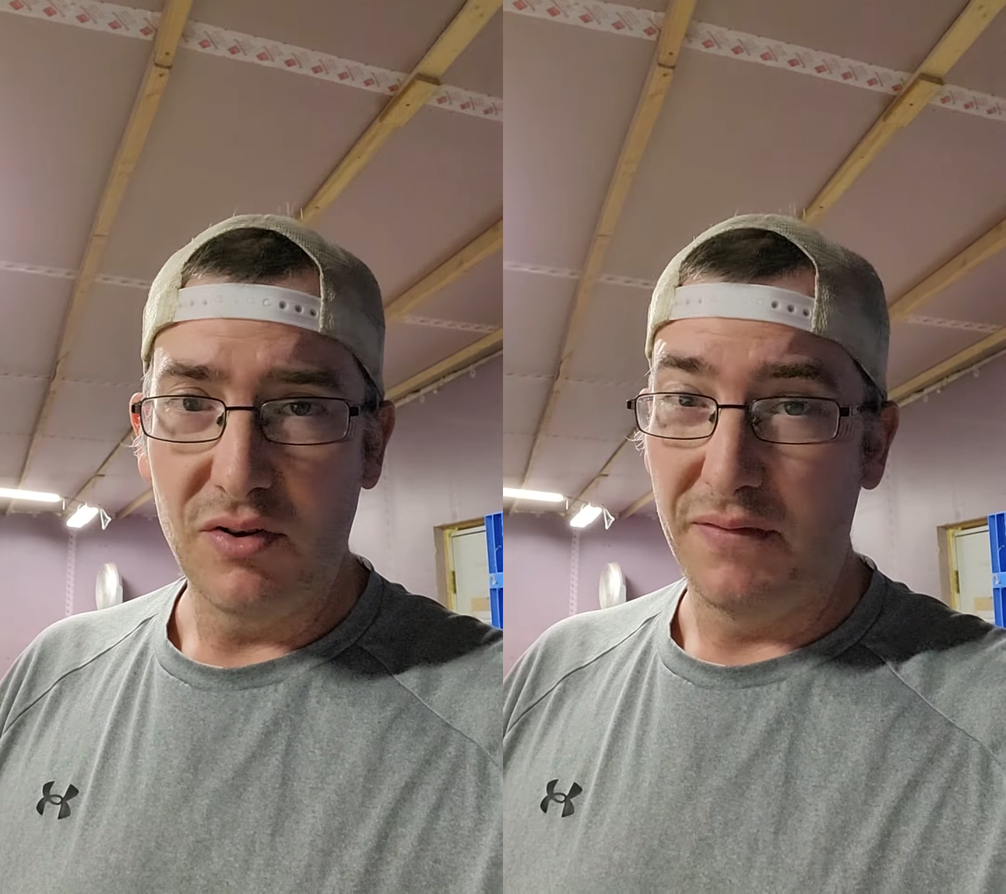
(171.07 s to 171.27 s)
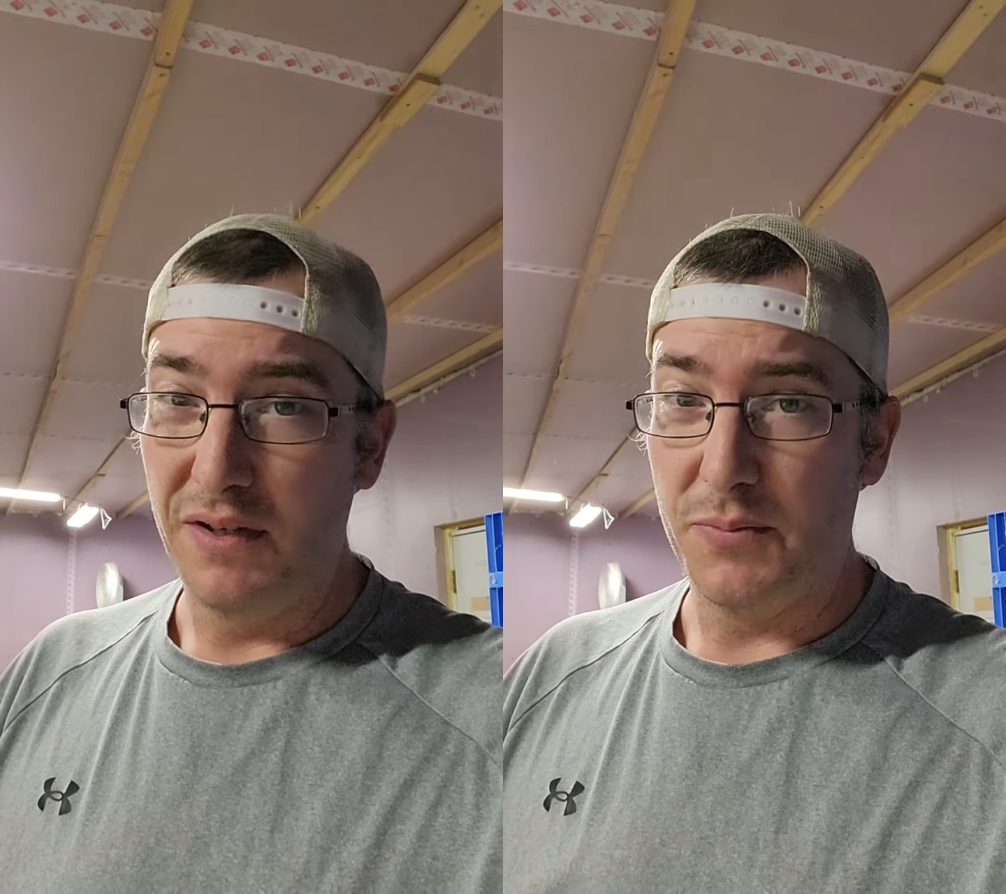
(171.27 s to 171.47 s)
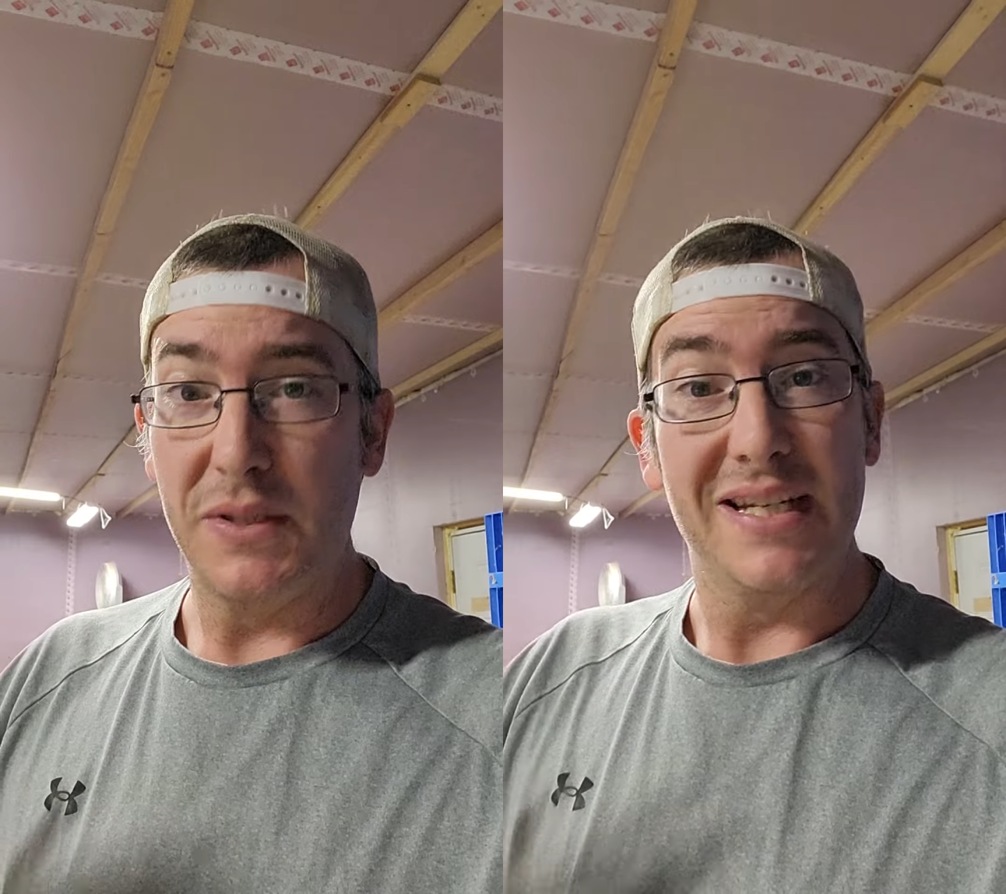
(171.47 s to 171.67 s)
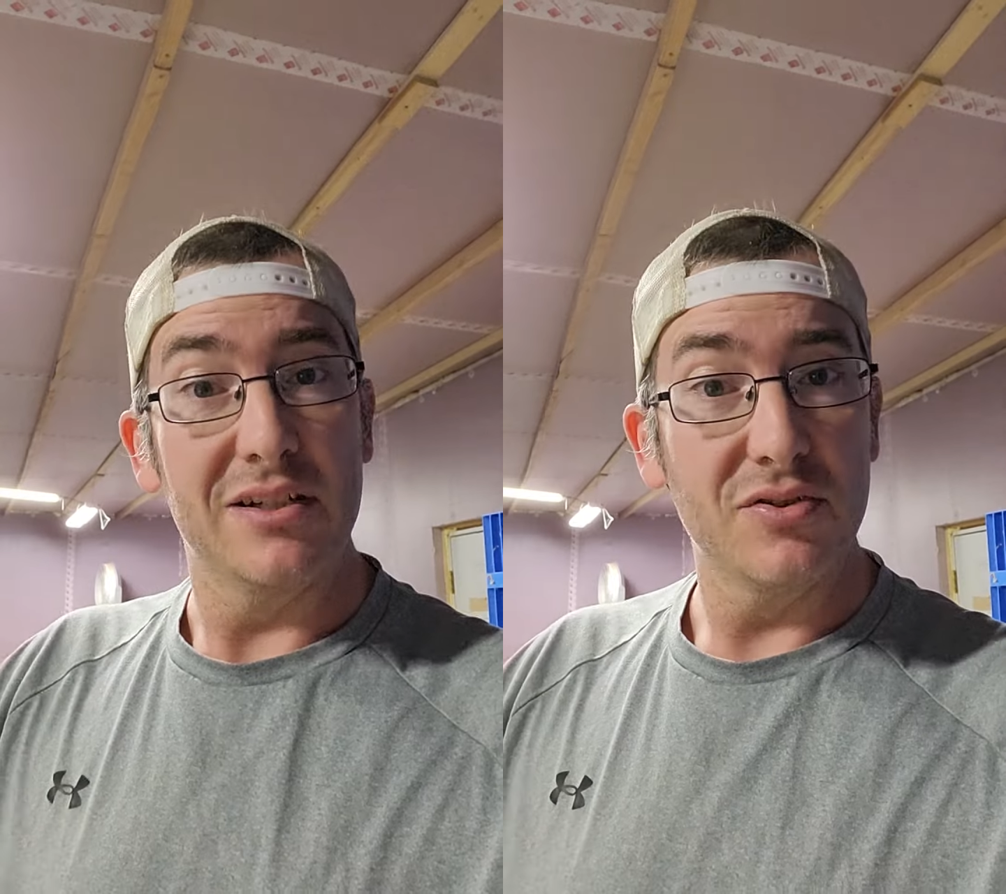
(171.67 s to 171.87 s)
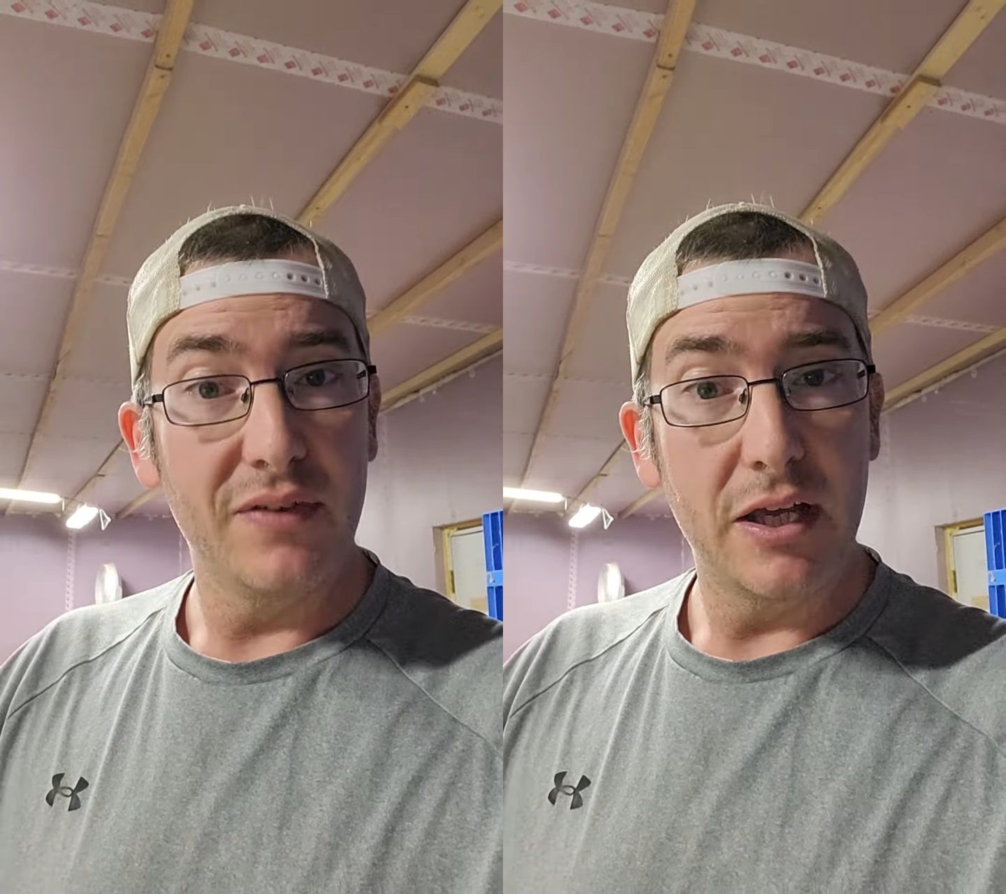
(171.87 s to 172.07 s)
or if there's
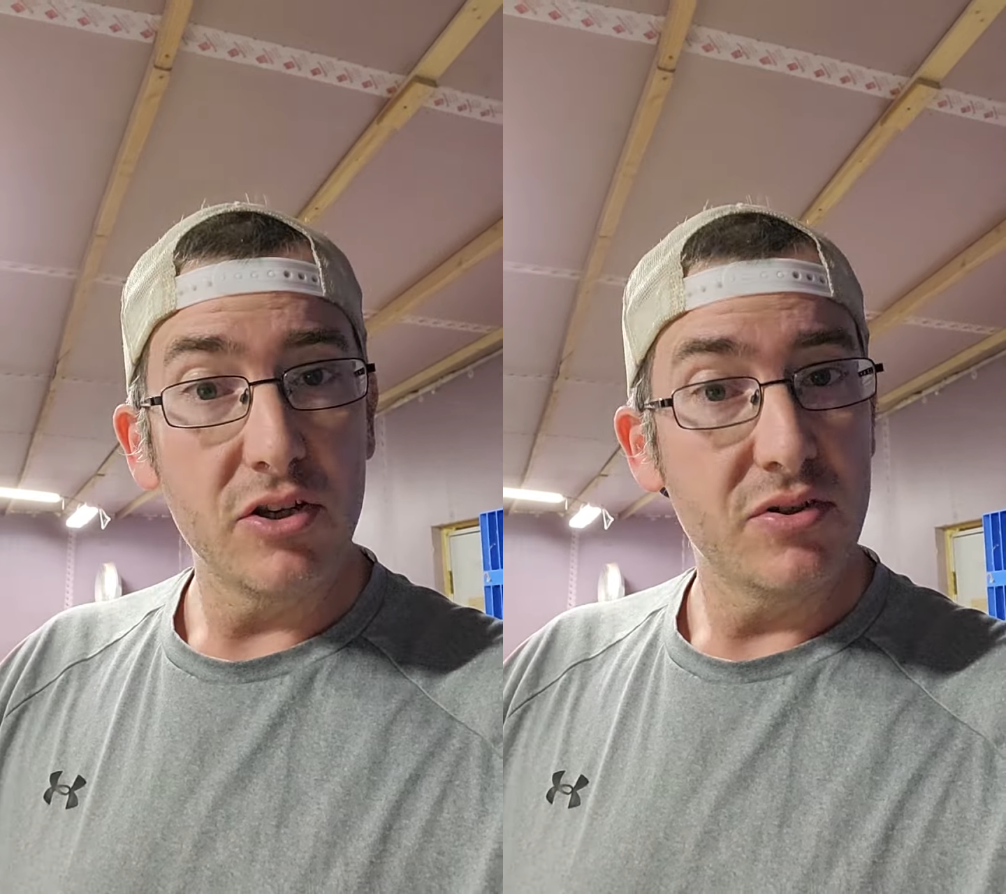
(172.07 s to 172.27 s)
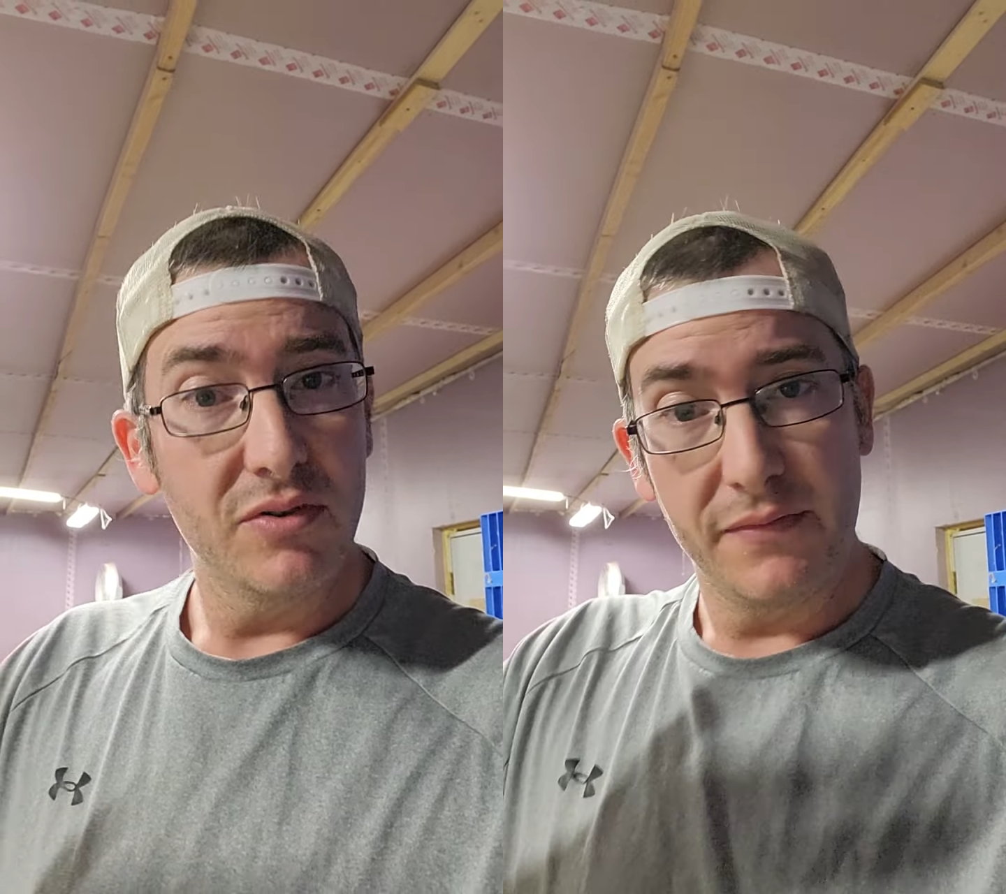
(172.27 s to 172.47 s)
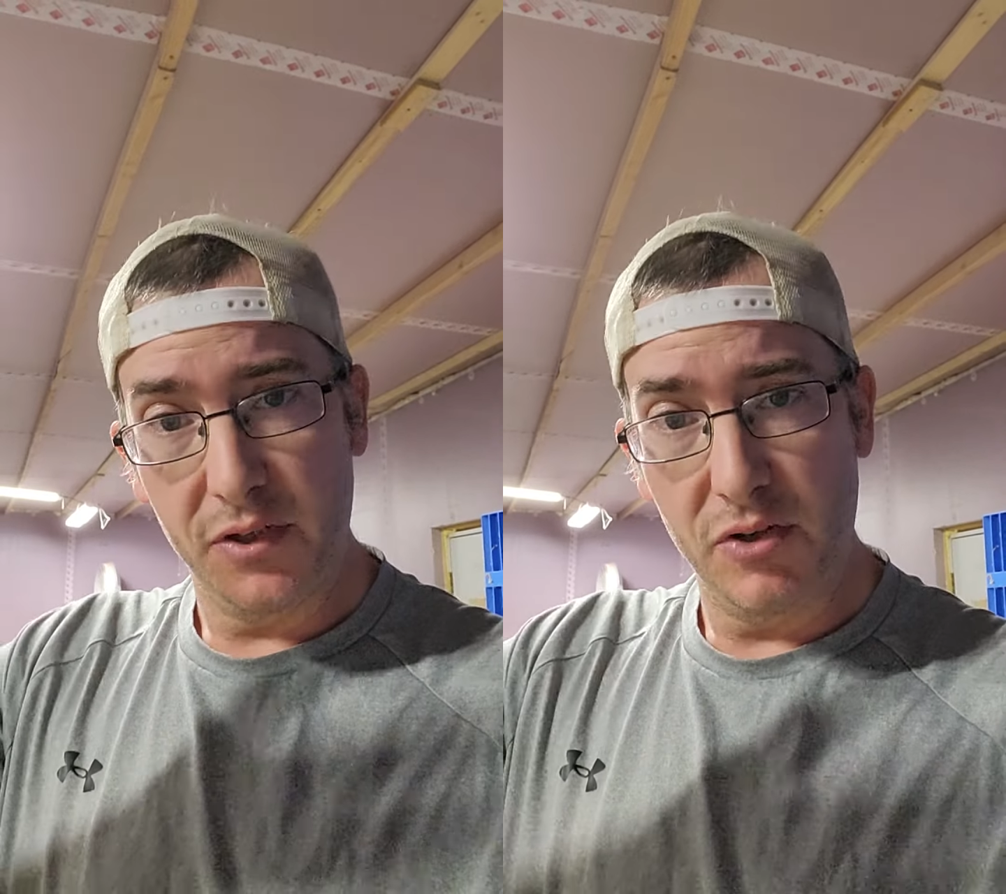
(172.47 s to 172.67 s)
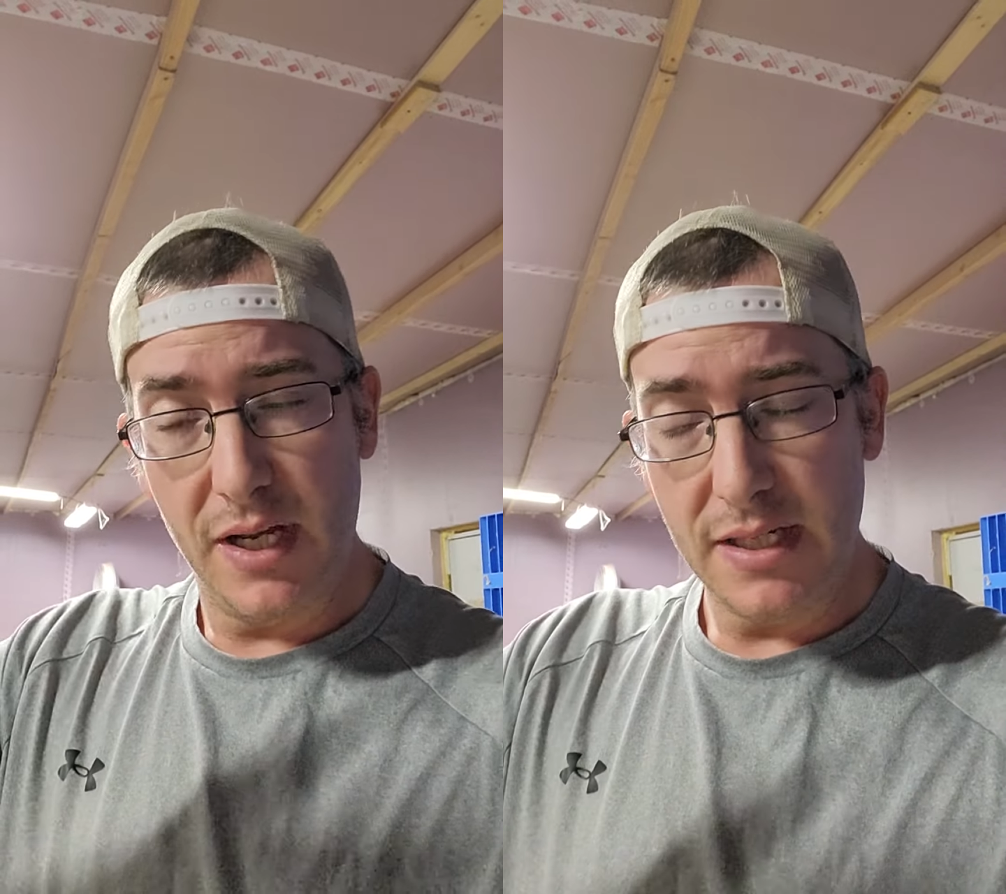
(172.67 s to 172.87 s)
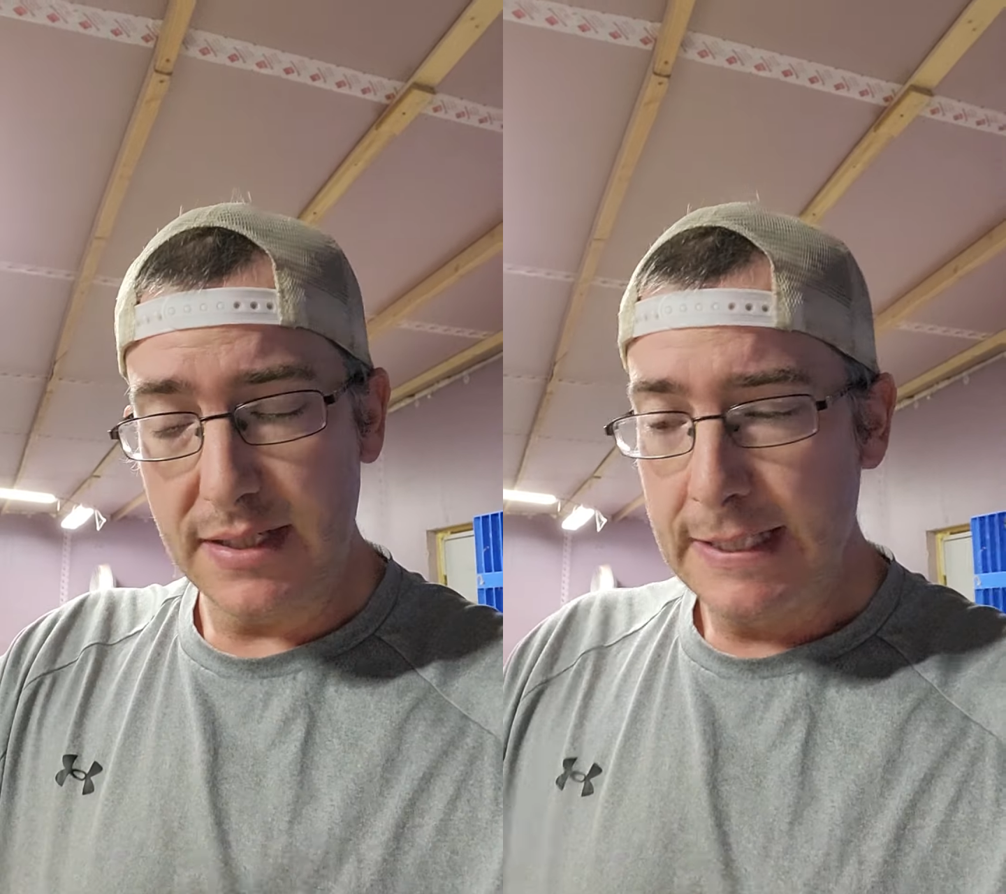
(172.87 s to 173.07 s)
potential value to it for you
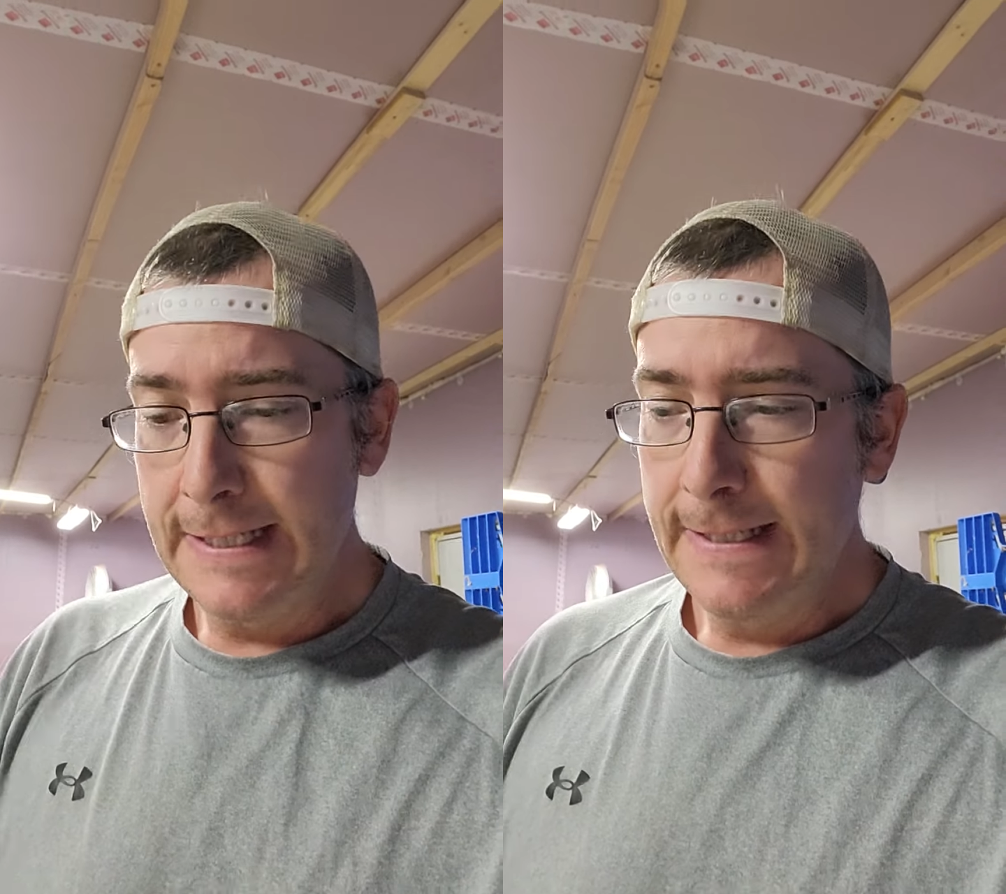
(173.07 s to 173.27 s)
guys,